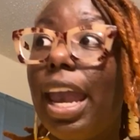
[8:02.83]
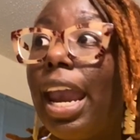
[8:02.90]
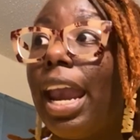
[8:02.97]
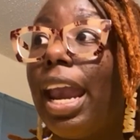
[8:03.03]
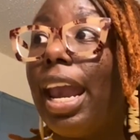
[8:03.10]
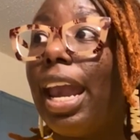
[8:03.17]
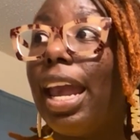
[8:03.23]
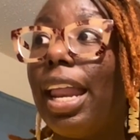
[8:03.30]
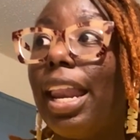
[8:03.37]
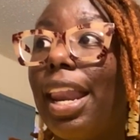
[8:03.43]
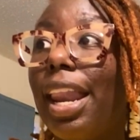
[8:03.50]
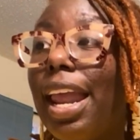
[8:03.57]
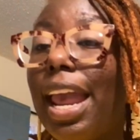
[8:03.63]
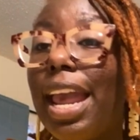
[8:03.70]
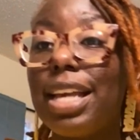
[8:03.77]
And
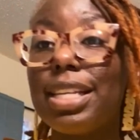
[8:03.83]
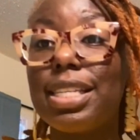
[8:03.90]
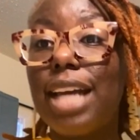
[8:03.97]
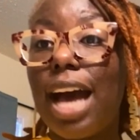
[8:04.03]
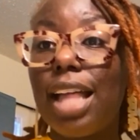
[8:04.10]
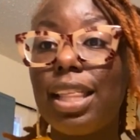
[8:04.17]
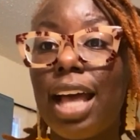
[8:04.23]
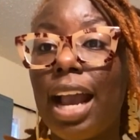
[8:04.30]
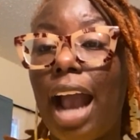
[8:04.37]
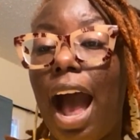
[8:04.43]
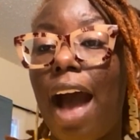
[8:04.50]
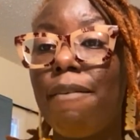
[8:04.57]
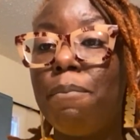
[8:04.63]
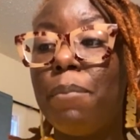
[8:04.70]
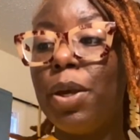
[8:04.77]
it's not like
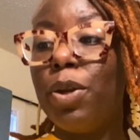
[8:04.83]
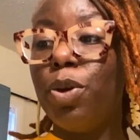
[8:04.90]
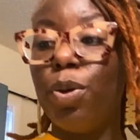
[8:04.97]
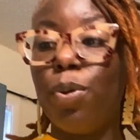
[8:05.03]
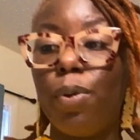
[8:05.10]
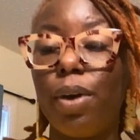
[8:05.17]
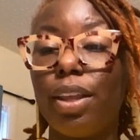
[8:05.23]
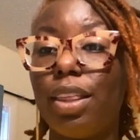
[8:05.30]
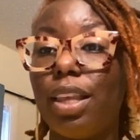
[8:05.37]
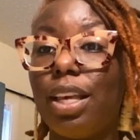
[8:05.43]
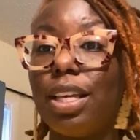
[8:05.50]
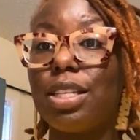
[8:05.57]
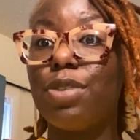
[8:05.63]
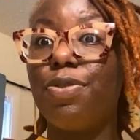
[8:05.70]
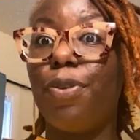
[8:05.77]
I've been doing
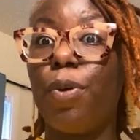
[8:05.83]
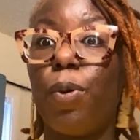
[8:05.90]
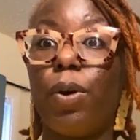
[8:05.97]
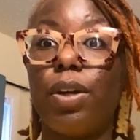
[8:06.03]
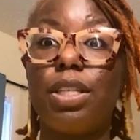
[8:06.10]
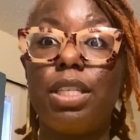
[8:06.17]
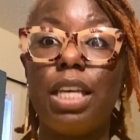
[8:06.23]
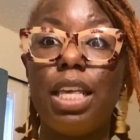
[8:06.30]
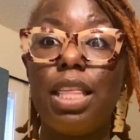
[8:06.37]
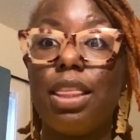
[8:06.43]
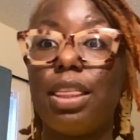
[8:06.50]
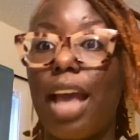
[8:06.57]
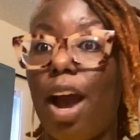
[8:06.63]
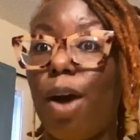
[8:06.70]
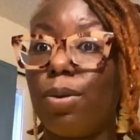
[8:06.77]
this for
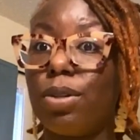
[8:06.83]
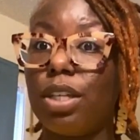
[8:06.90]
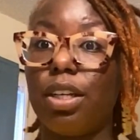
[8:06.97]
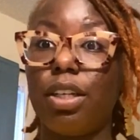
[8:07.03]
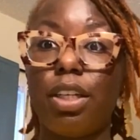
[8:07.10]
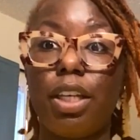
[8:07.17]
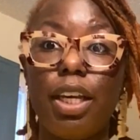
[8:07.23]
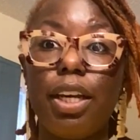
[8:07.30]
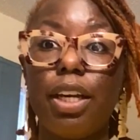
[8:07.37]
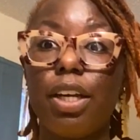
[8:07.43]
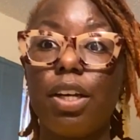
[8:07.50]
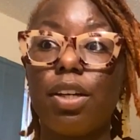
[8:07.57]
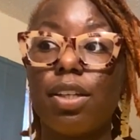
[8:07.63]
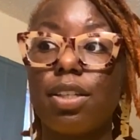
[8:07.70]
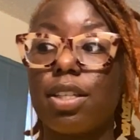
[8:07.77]
10,000
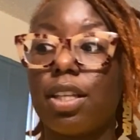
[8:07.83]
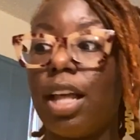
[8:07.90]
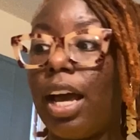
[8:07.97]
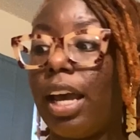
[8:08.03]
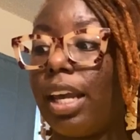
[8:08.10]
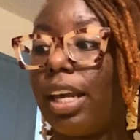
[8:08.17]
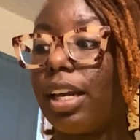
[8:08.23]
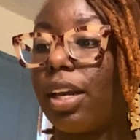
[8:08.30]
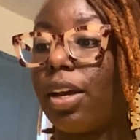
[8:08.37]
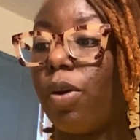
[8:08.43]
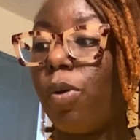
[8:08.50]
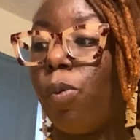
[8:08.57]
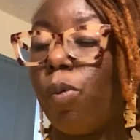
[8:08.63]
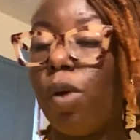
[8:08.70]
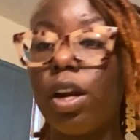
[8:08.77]
years. Like,
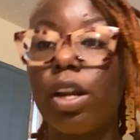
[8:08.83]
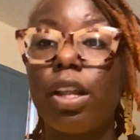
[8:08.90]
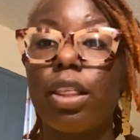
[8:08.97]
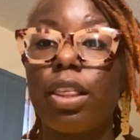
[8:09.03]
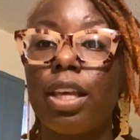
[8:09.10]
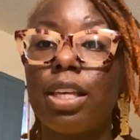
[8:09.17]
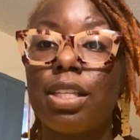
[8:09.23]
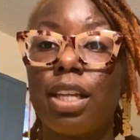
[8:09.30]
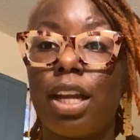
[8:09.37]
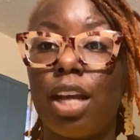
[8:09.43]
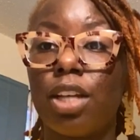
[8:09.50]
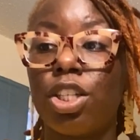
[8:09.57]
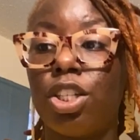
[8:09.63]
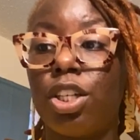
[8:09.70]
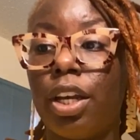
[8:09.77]
one of the things that
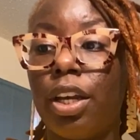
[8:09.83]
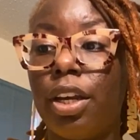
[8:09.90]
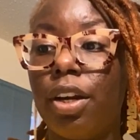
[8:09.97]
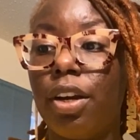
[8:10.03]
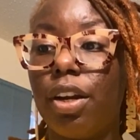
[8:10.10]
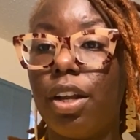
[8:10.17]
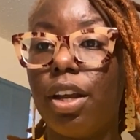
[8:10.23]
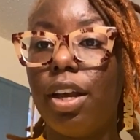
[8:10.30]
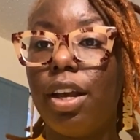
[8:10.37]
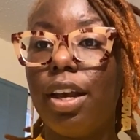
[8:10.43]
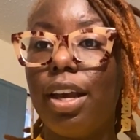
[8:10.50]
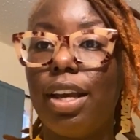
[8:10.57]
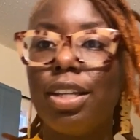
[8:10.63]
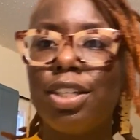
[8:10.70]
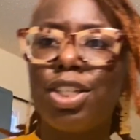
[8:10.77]
I shared
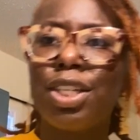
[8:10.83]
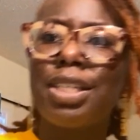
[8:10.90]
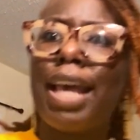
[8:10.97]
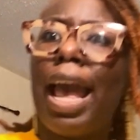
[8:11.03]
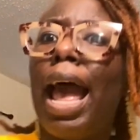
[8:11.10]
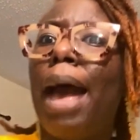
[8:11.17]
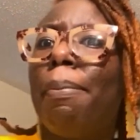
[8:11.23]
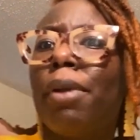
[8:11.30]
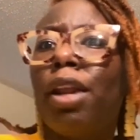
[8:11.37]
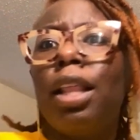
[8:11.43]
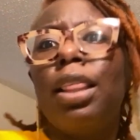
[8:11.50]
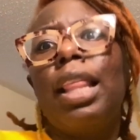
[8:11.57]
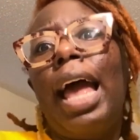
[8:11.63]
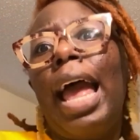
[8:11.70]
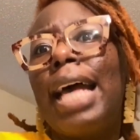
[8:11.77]
just happened
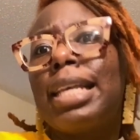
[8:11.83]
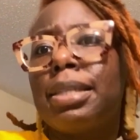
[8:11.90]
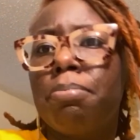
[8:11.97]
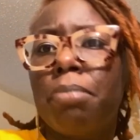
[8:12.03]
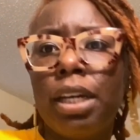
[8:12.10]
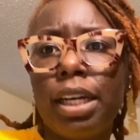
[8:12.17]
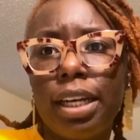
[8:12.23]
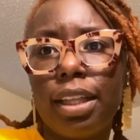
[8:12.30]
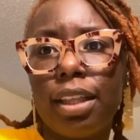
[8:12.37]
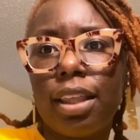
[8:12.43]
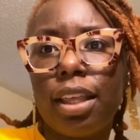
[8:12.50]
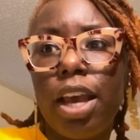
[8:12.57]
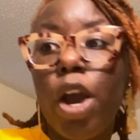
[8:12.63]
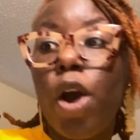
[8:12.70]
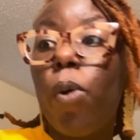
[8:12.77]
last month
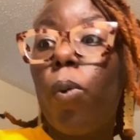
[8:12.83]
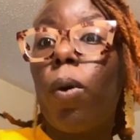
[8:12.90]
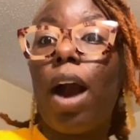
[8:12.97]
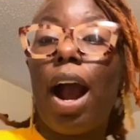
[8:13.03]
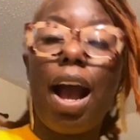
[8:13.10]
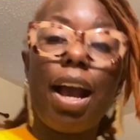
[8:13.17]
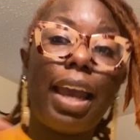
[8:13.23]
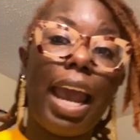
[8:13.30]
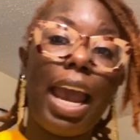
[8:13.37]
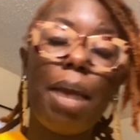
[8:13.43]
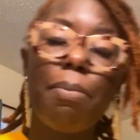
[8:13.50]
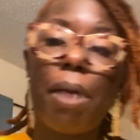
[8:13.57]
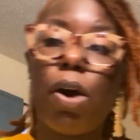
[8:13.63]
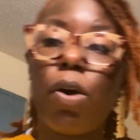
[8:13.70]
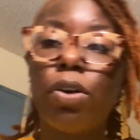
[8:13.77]
where I
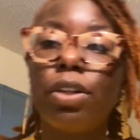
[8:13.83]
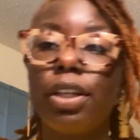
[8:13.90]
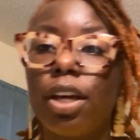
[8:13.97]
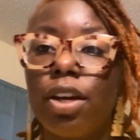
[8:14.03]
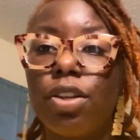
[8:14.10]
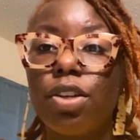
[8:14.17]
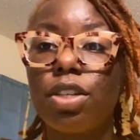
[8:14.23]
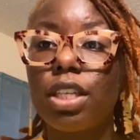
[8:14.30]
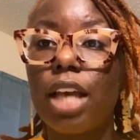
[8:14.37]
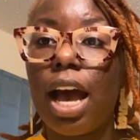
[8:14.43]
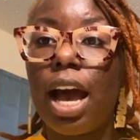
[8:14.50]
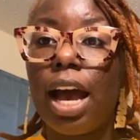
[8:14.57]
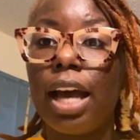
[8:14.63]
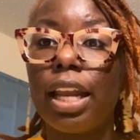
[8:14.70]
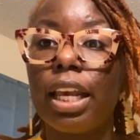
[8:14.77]
came out on the other
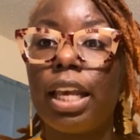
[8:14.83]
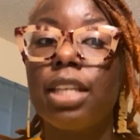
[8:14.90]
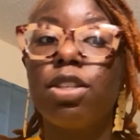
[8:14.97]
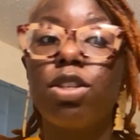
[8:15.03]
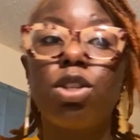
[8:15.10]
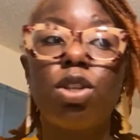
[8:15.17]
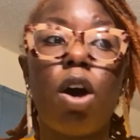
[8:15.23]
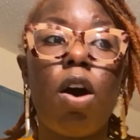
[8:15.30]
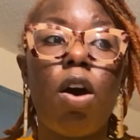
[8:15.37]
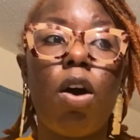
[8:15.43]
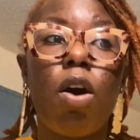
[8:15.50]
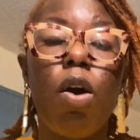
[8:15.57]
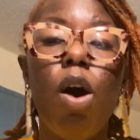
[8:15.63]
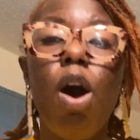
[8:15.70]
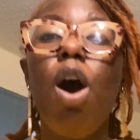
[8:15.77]
side and
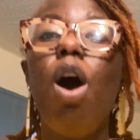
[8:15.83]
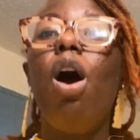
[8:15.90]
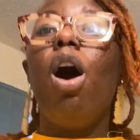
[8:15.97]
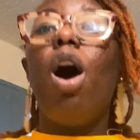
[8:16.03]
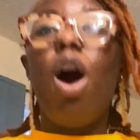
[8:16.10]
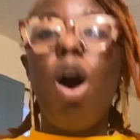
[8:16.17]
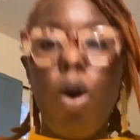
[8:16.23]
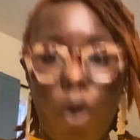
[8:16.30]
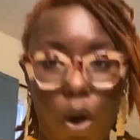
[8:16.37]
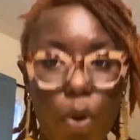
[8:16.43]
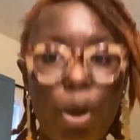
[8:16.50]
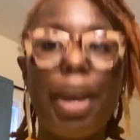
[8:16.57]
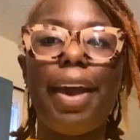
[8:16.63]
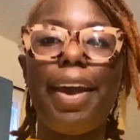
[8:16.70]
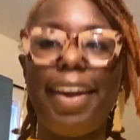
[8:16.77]
saw, oh,
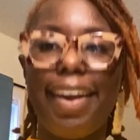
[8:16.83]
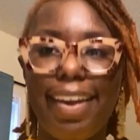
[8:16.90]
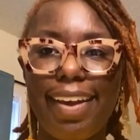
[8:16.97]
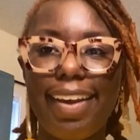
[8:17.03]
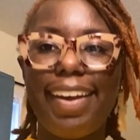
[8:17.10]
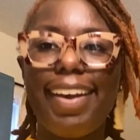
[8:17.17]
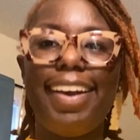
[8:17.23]
okay,